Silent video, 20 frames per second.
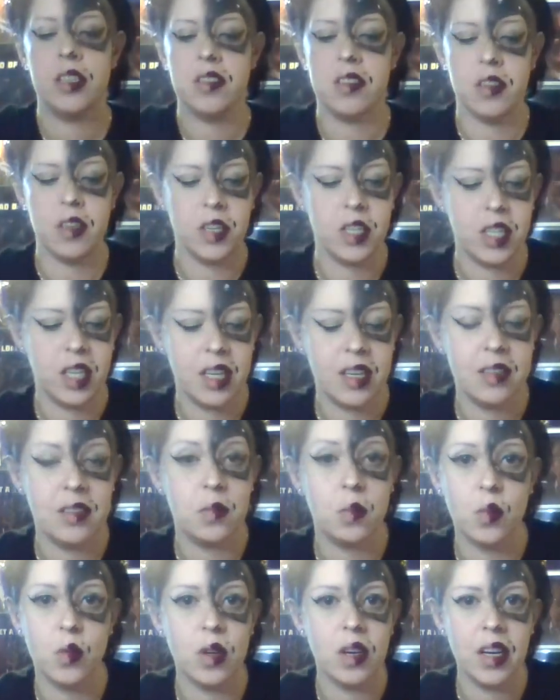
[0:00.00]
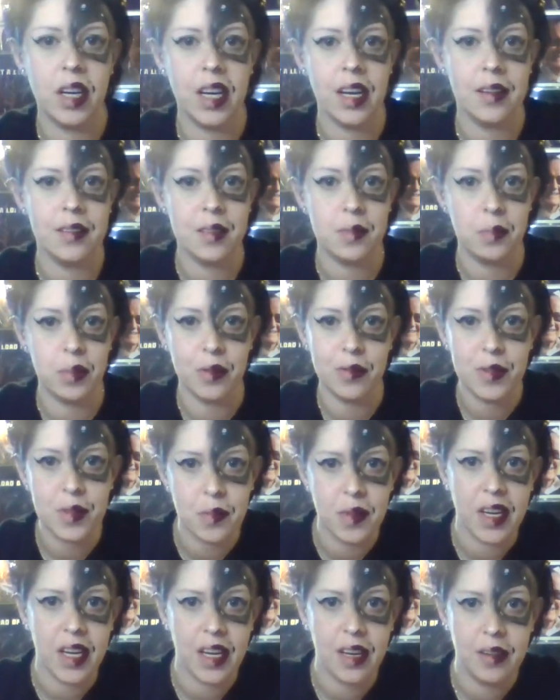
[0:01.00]
launching his war against Bruce
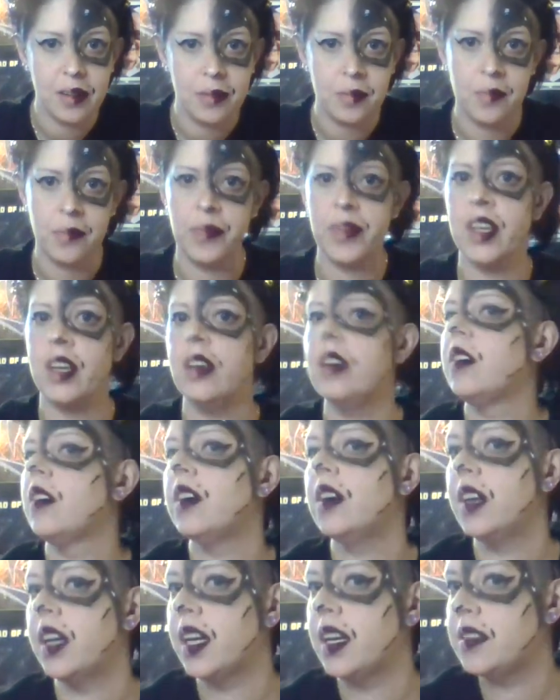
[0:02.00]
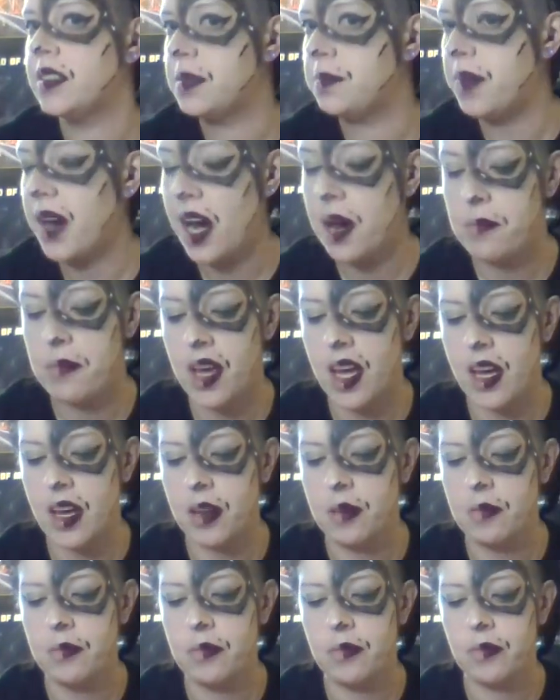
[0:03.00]
Wayne, against
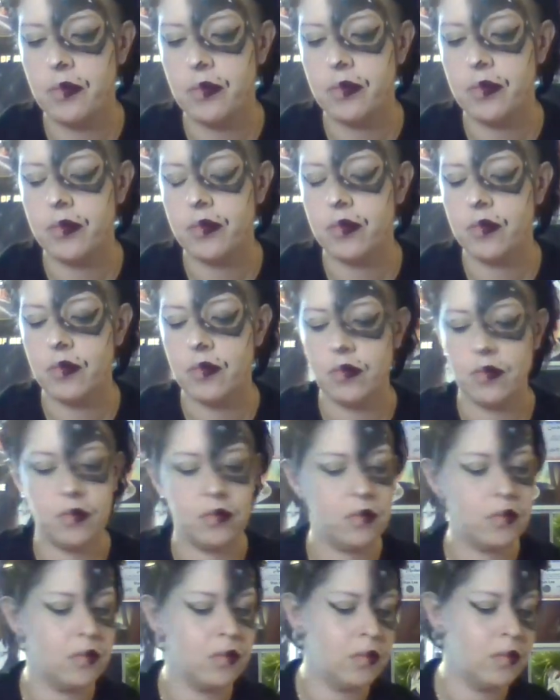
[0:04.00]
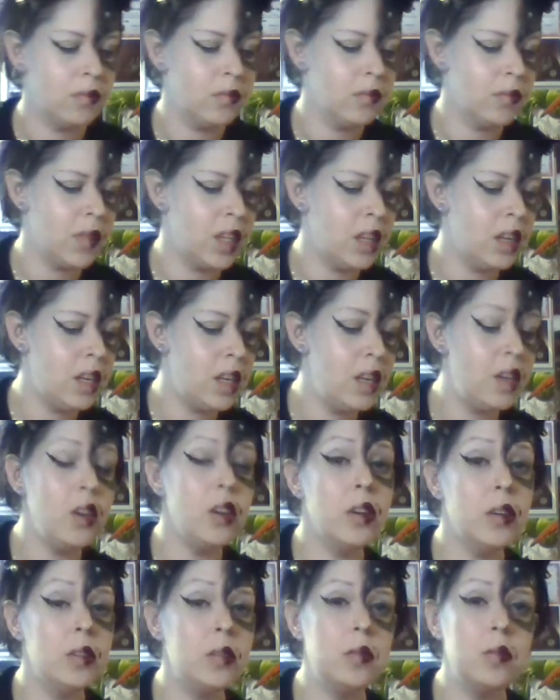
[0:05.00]
Batman. He
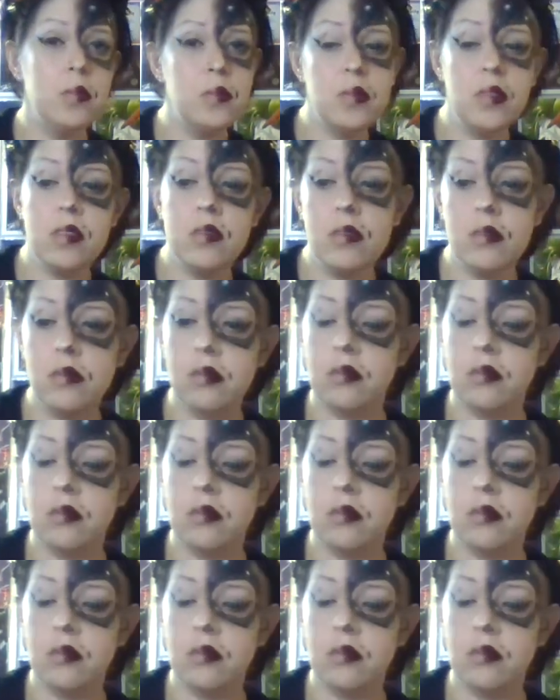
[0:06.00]
knows